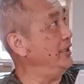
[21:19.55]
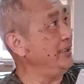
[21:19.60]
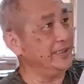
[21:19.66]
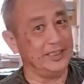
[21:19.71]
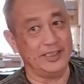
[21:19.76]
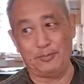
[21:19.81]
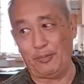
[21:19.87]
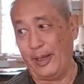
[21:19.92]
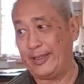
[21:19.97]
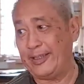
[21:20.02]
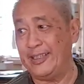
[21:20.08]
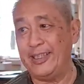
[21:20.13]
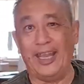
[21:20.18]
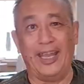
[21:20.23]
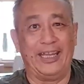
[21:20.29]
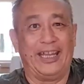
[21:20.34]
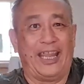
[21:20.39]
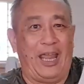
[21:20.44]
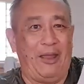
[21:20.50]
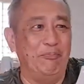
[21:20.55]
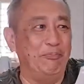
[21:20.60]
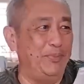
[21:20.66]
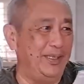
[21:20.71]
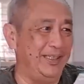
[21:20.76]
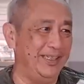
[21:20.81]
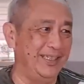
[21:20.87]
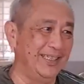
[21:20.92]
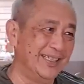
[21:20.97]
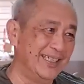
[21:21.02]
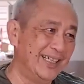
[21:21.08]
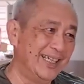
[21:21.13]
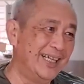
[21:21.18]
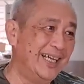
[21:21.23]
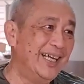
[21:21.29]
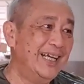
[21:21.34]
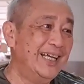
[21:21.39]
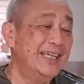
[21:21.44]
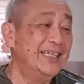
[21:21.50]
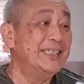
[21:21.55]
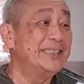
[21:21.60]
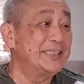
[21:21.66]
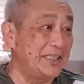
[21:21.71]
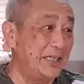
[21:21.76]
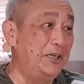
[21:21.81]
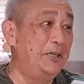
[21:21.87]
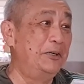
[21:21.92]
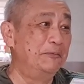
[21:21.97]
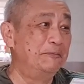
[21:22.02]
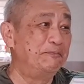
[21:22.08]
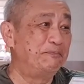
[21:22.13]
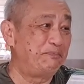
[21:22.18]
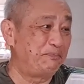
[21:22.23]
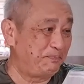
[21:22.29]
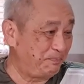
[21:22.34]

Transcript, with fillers: this is better than camping. So...